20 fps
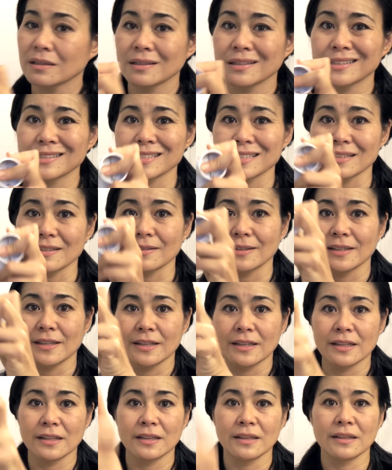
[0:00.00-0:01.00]
so
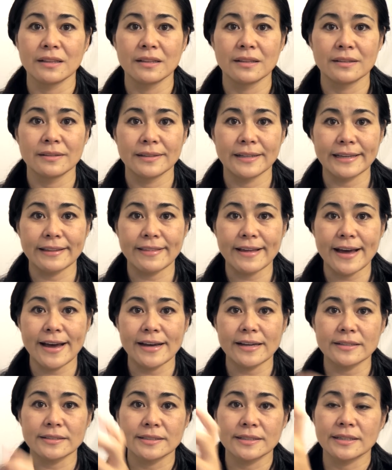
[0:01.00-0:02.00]
like that.